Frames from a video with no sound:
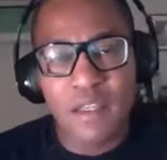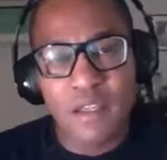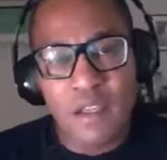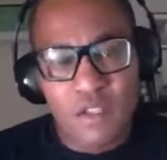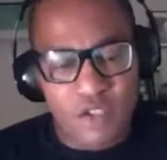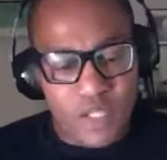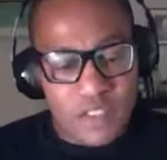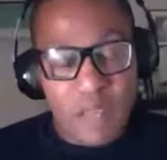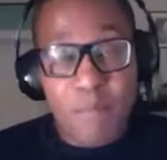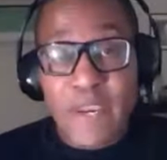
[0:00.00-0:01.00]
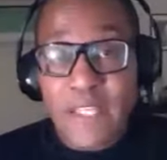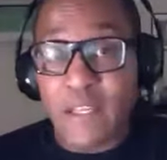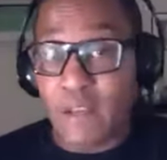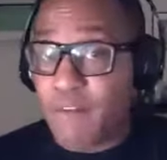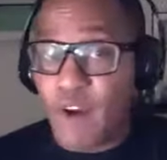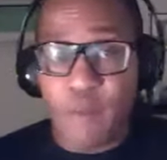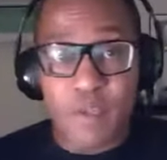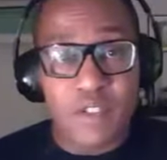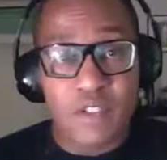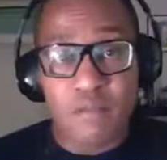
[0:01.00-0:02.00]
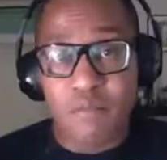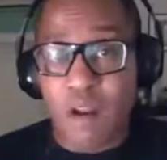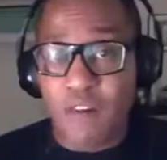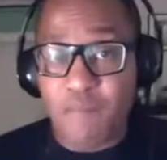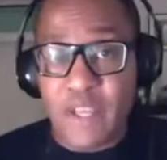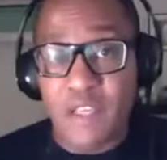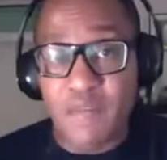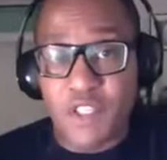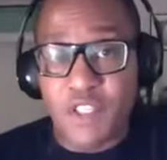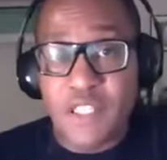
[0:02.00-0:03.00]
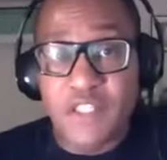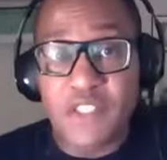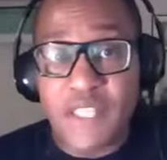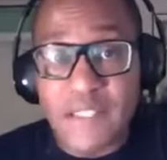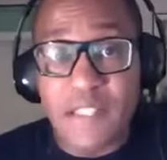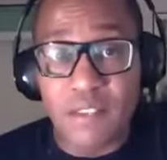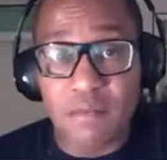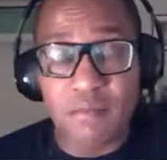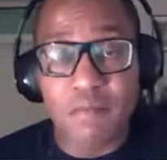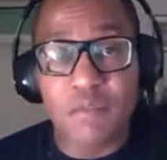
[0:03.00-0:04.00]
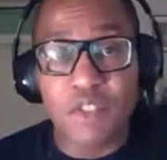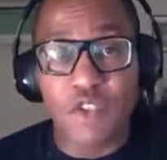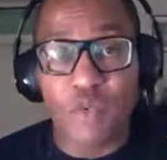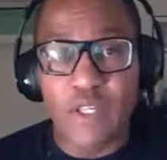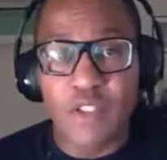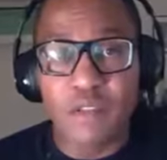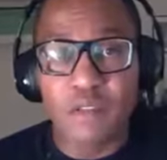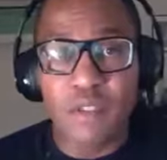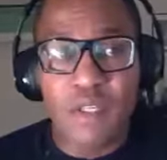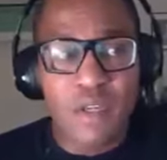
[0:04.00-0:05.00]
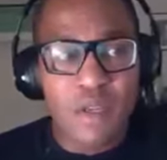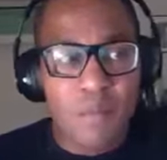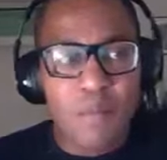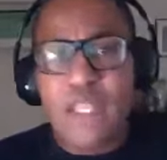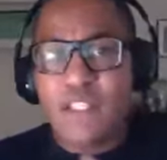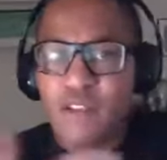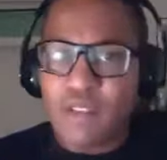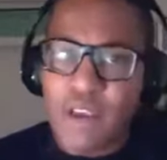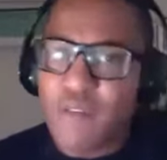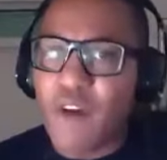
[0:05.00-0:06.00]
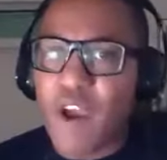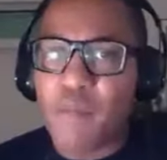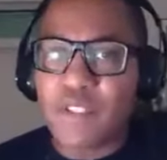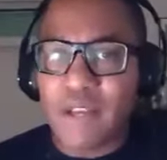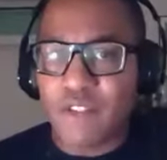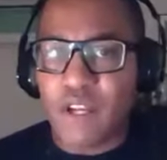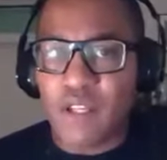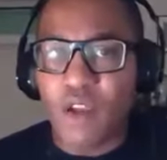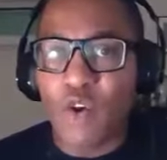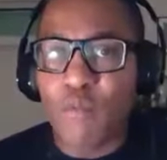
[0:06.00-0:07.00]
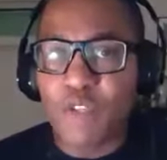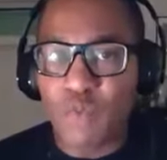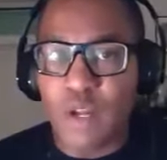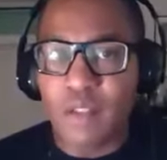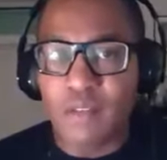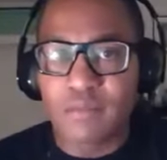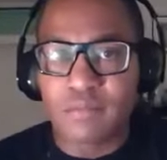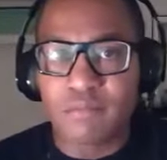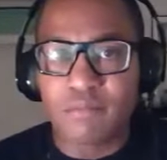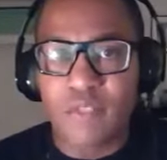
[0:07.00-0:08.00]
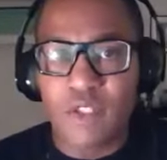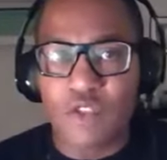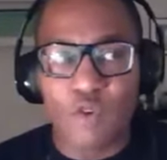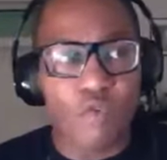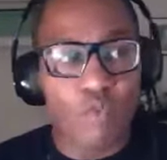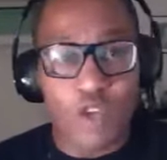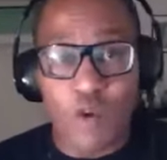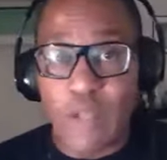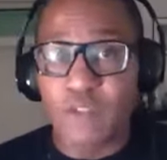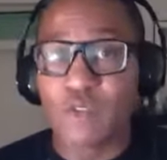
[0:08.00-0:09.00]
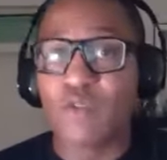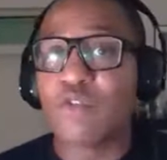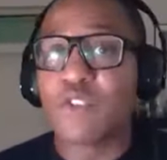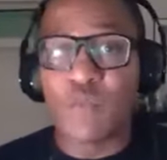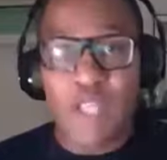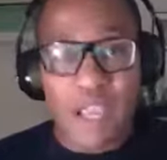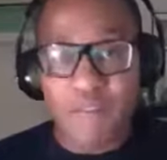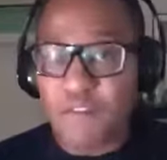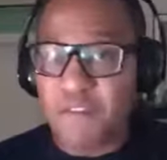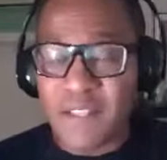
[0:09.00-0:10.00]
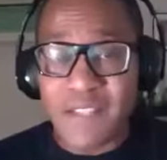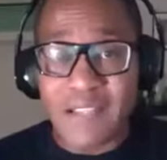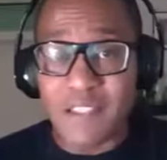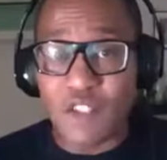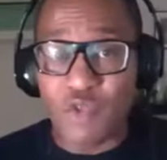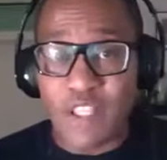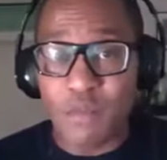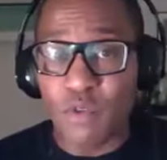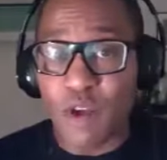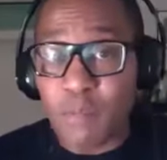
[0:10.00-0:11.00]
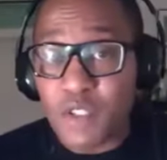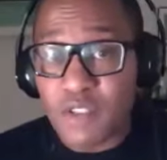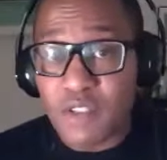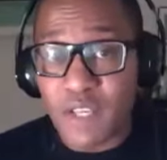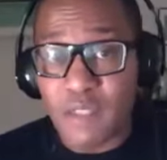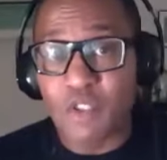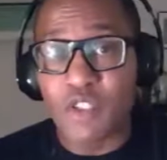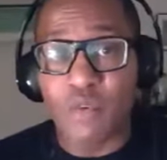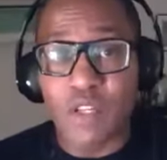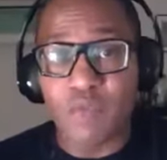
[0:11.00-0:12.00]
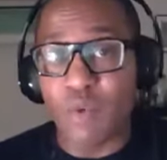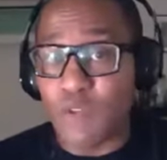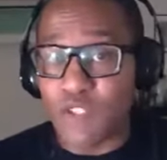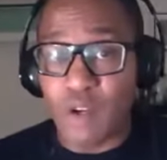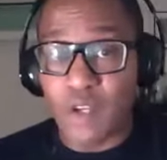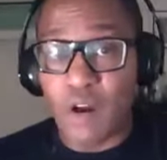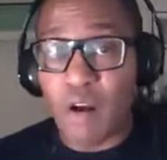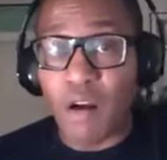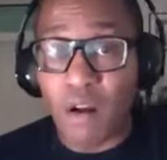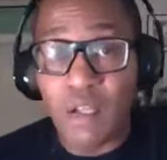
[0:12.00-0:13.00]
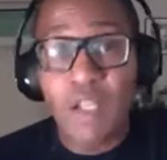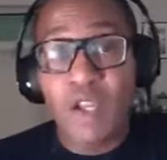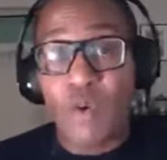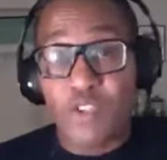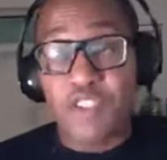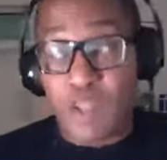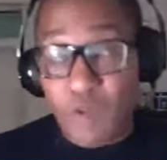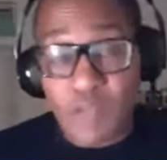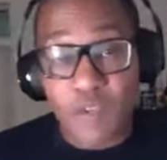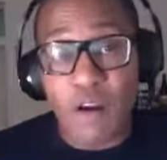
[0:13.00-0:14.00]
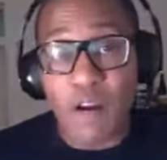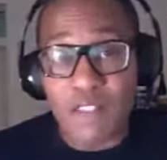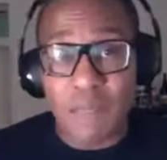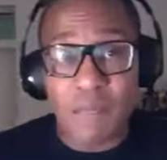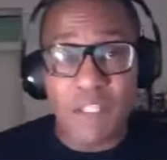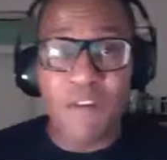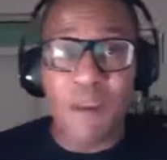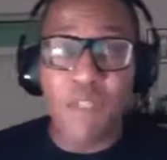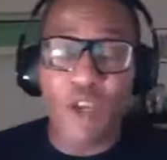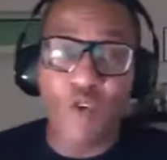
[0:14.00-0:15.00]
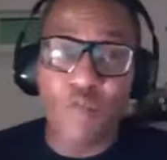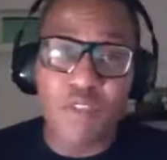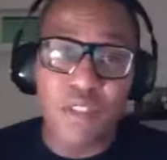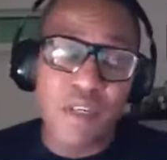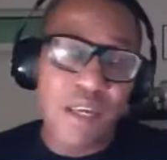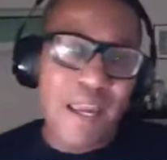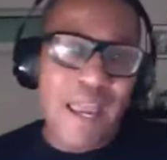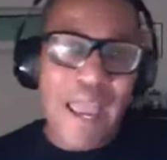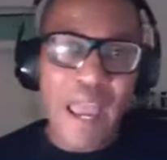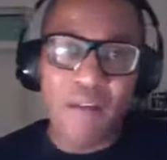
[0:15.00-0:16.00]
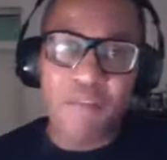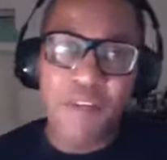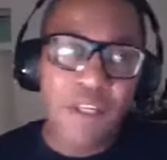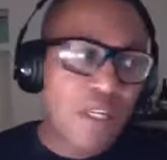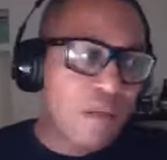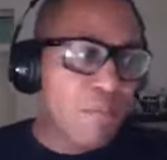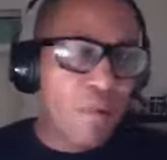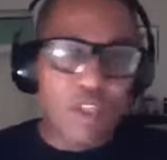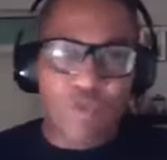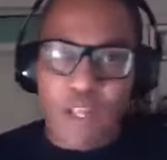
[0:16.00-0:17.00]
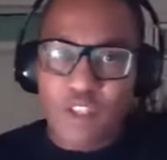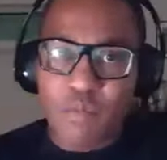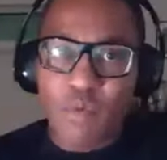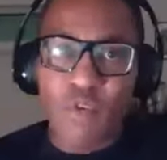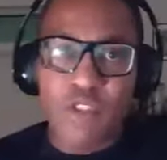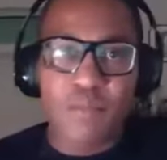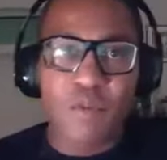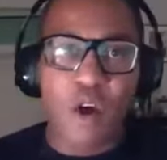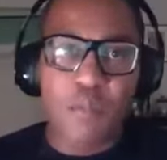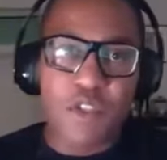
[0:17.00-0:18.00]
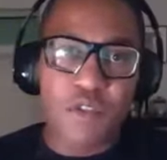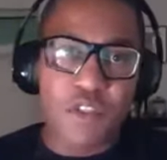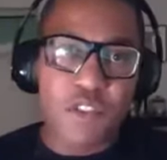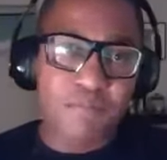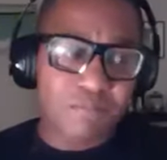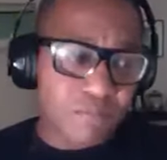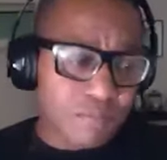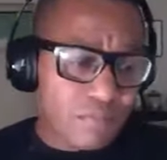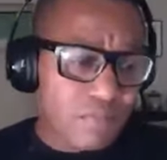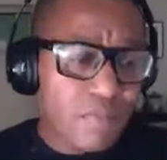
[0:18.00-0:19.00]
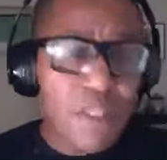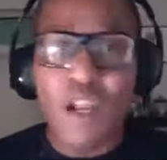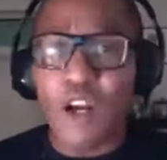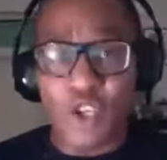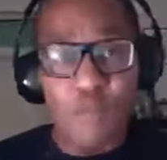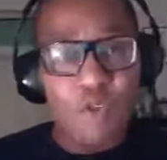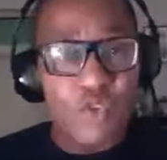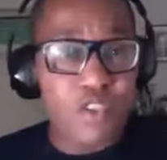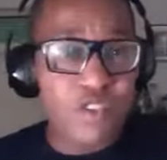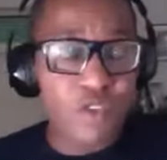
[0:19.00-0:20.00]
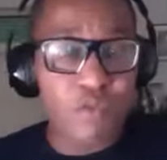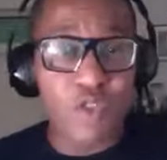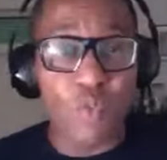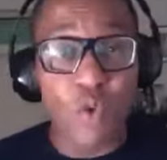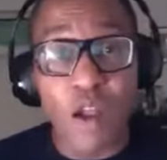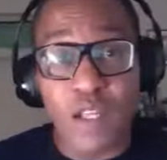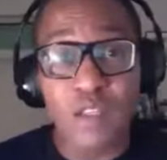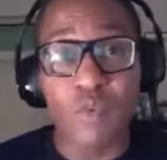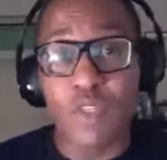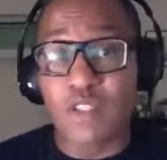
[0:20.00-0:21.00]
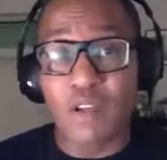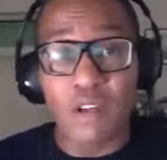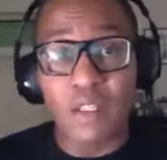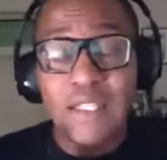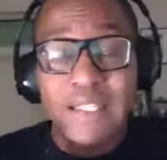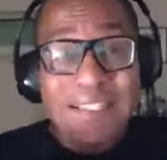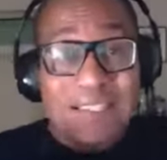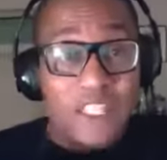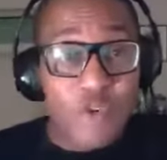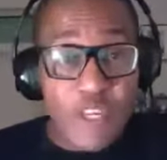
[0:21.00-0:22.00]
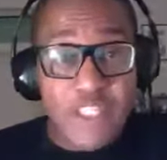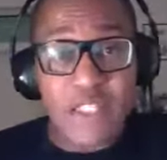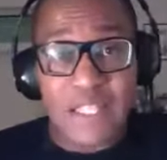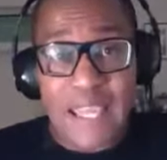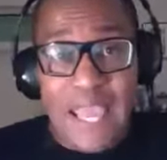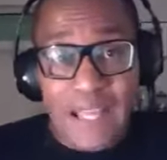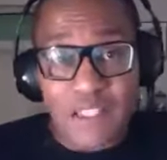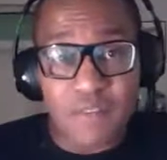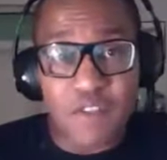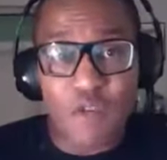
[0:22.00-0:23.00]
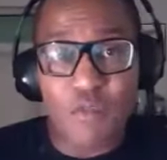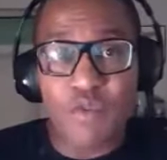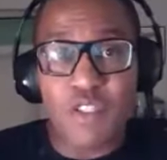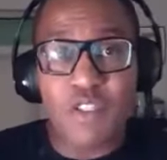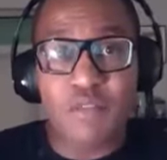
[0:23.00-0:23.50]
So there's the immediate environment of many of us in a seated situation, but there's the environment outside our home as well. So we go outdoors, we have fantastic transport options available to us, whether it's our car or a series of cars that many family homes have, public transport options, our commutes to work, which are decreasingly active commutes.